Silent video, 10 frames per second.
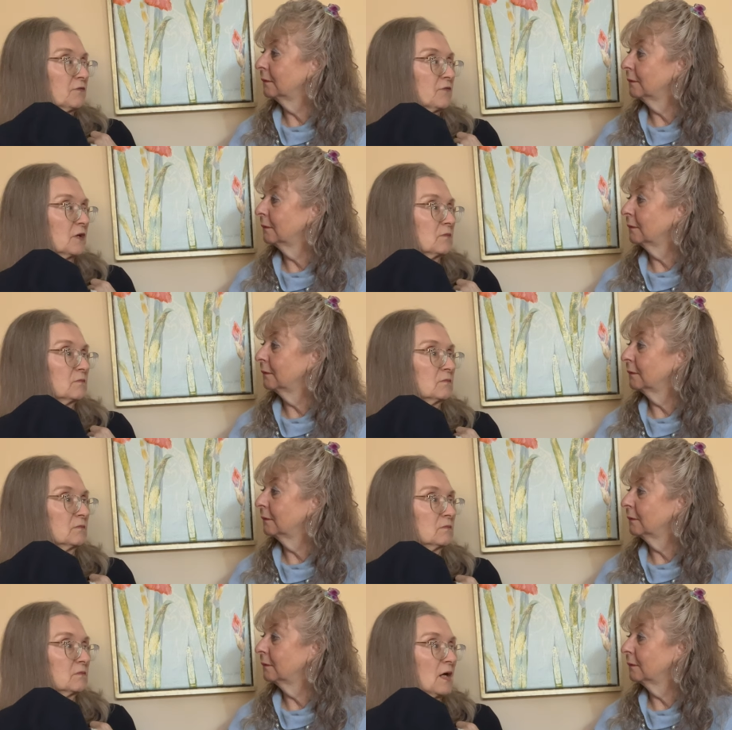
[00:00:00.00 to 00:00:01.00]
Speaker 1: from
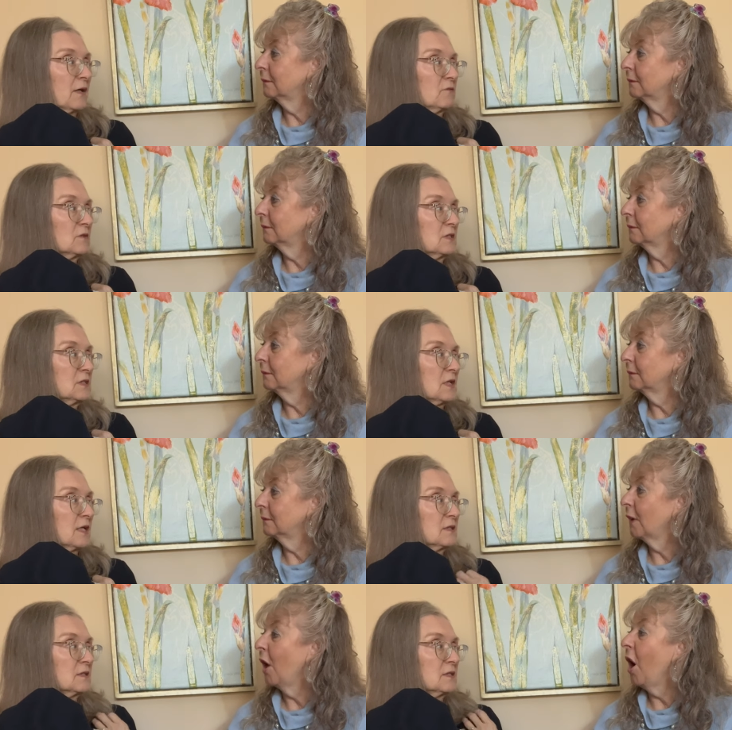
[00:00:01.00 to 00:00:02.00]
Ireland. I
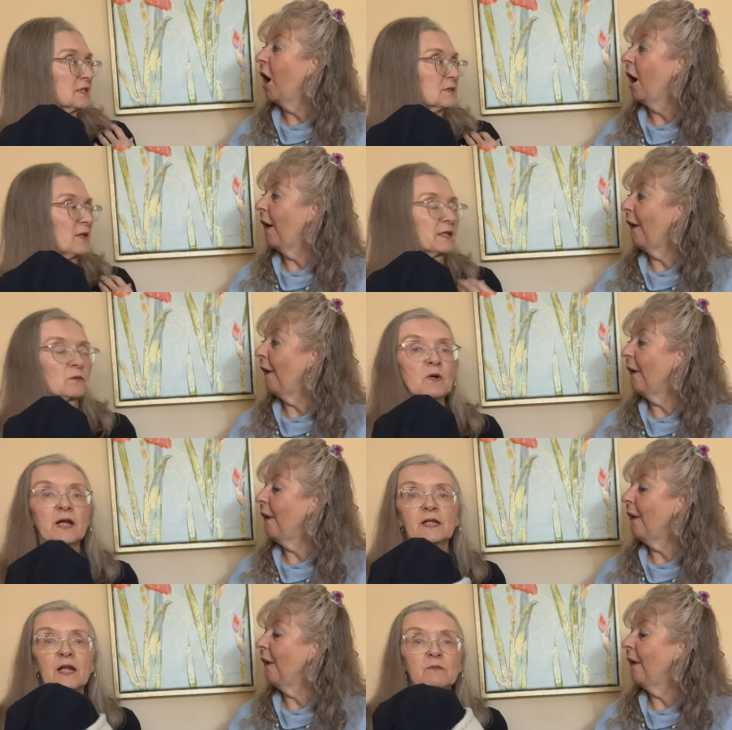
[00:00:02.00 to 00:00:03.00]
think that's black and white.
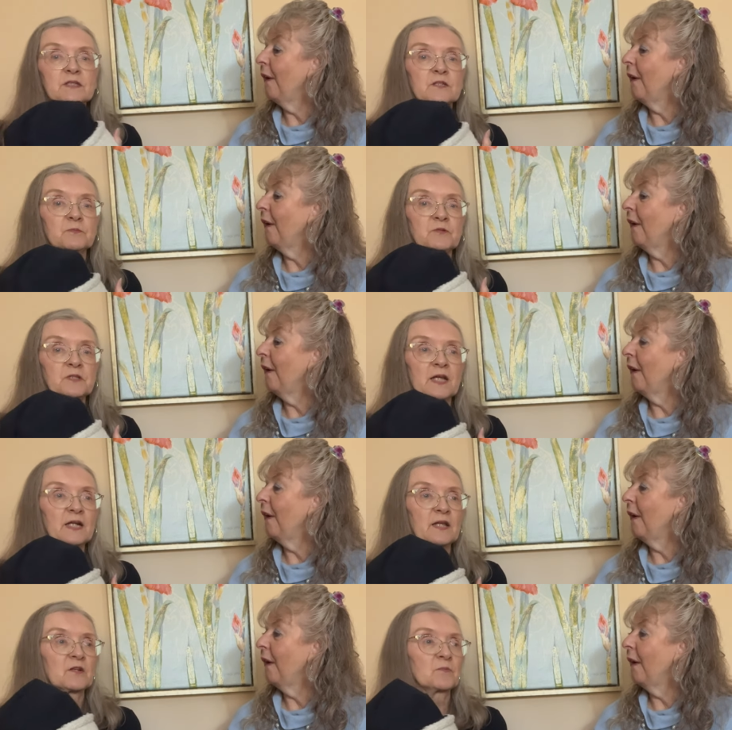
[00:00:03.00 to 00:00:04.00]
And I was going to put that
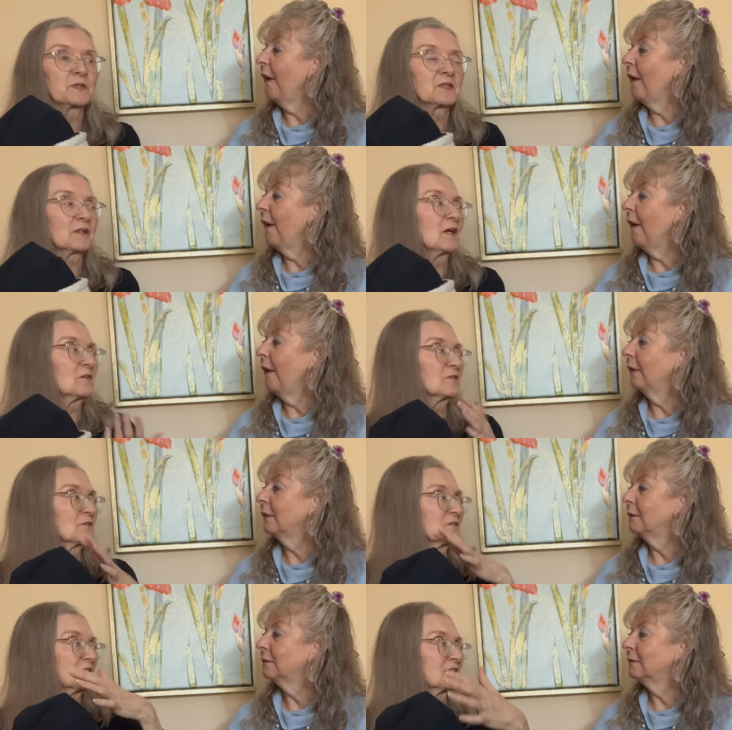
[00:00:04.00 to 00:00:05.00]
on there, but the color
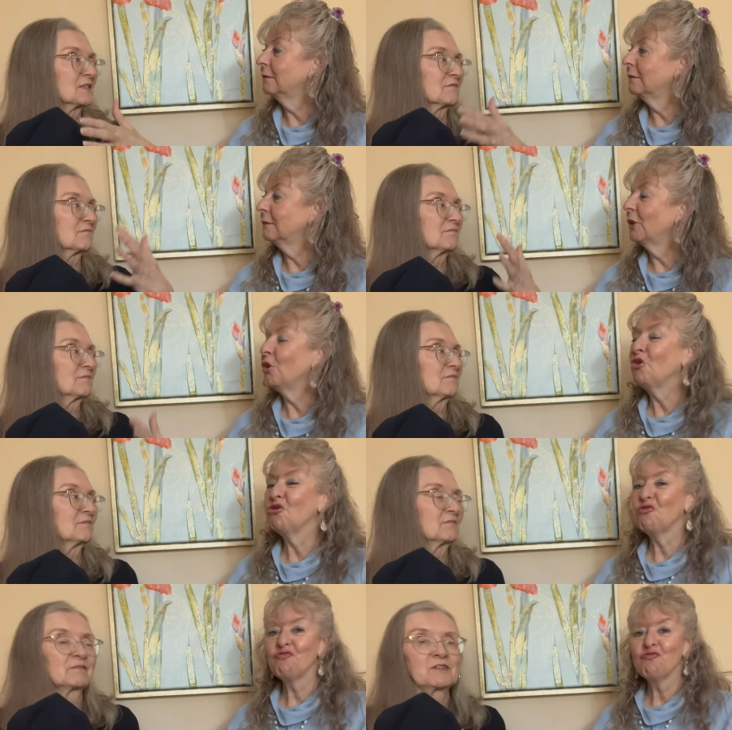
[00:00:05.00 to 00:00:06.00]
doesn't Oh,
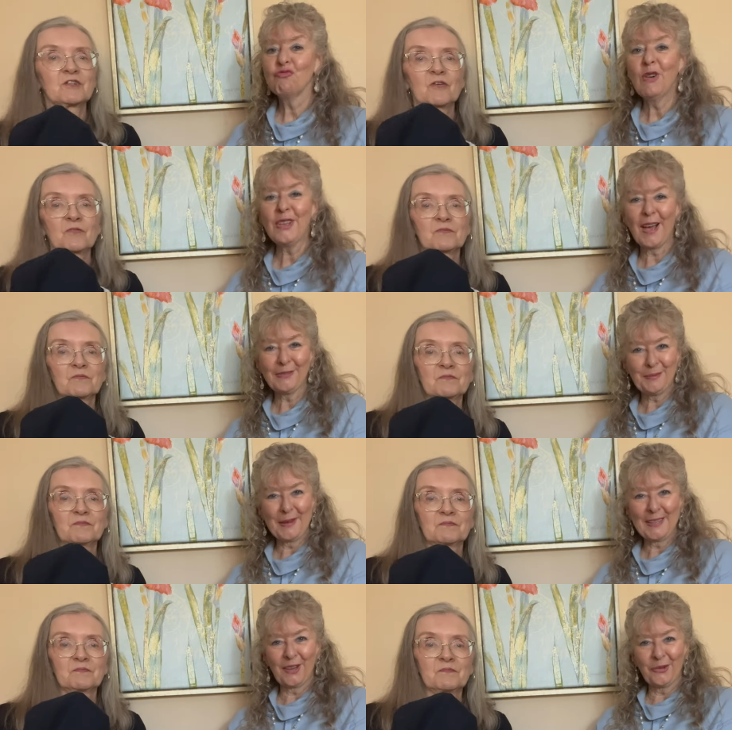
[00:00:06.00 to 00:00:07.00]
Speaker 2: you know, well, you have to make
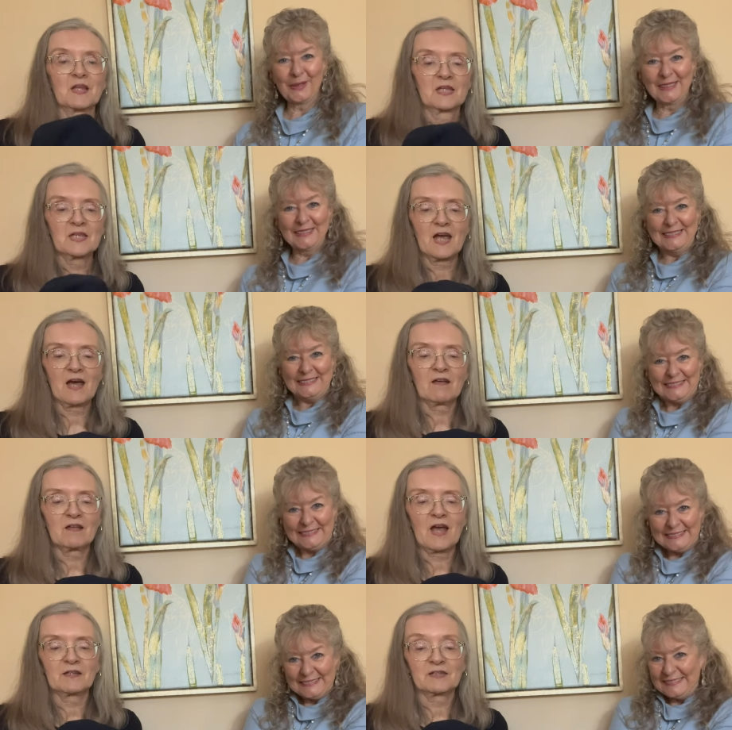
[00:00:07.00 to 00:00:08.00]
another one.
Speaker 1: Yeah,
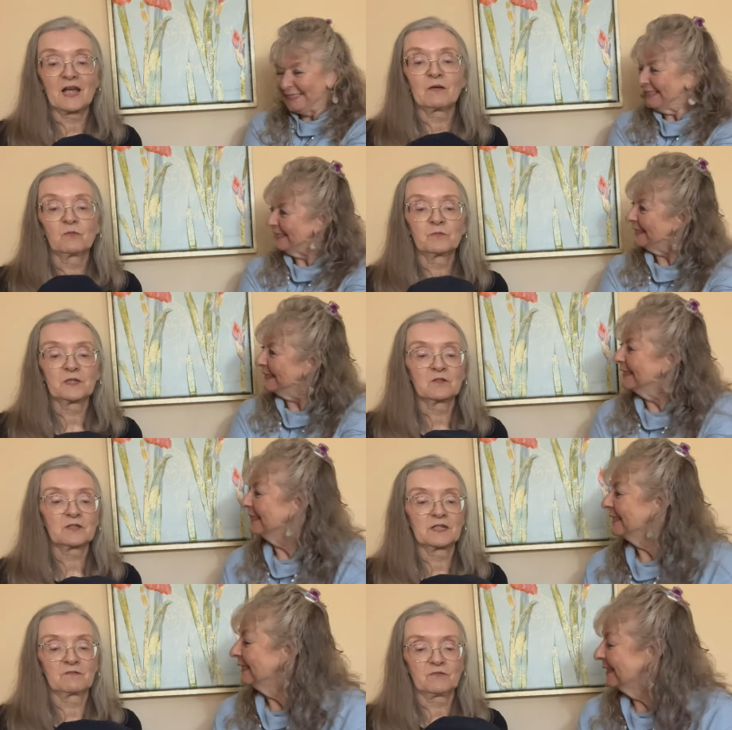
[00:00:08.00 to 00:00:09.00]
I, I will be
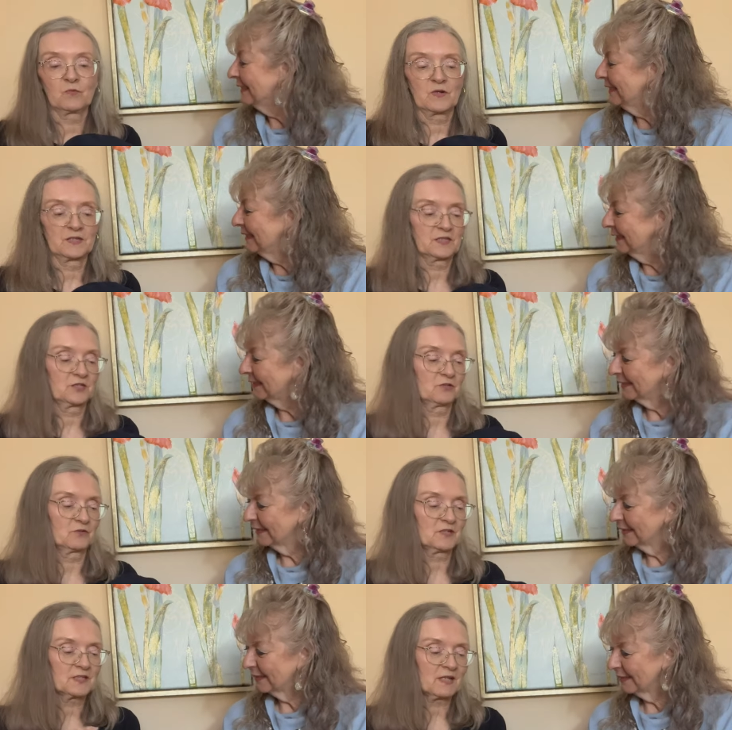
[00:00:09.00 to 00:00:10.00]
looking for one to do
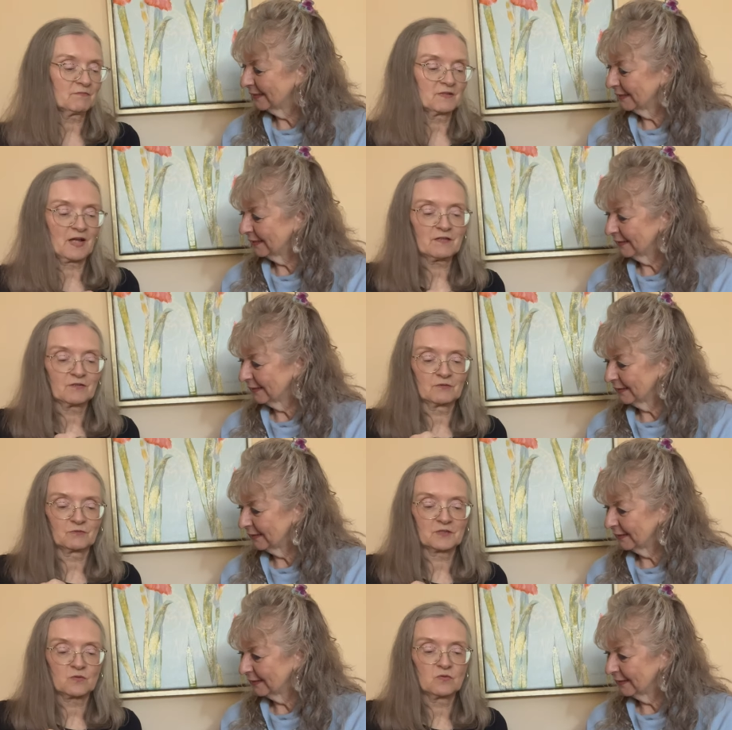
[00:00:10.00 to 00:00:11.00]
because I, I thought it was
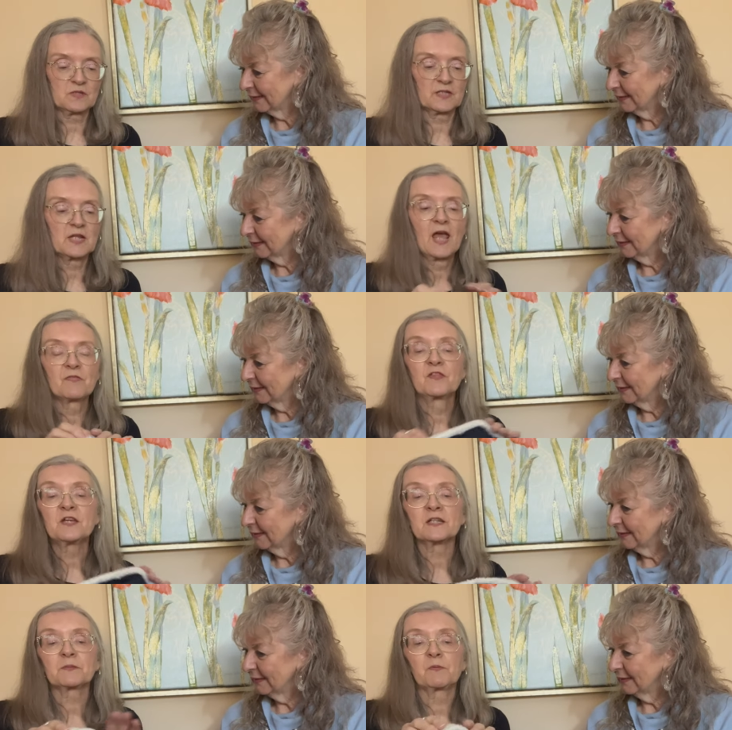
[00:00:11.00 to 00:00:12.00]
cool. And this